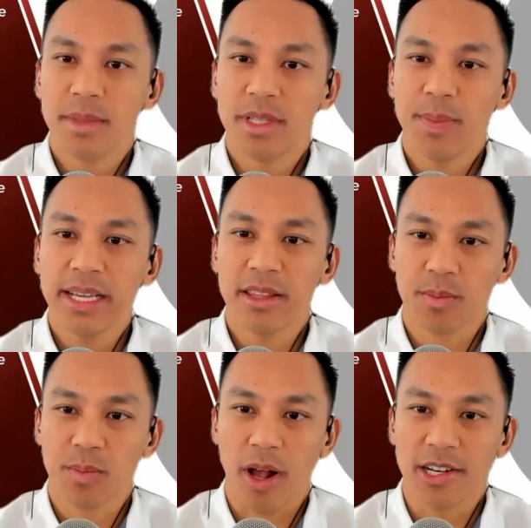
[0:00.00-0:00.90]
Depending on the
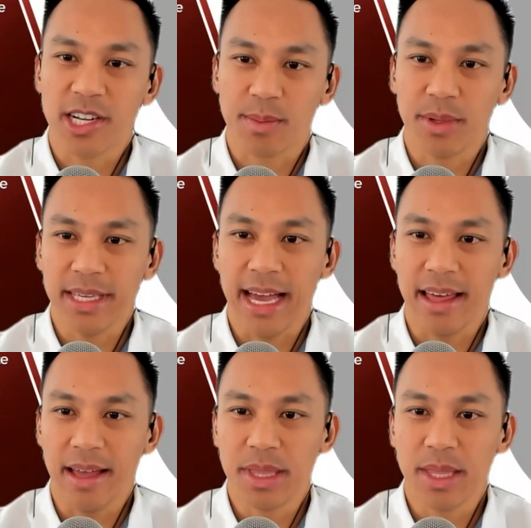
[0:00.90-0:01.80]
project, but yeah,
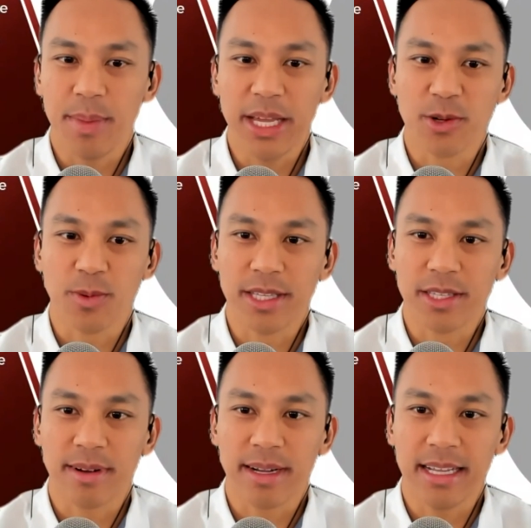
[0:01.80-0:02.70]
I mean the major ones,
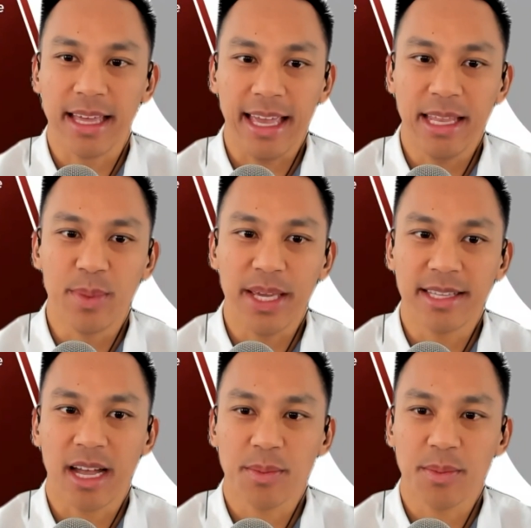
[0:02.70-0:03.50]
right? Like NBA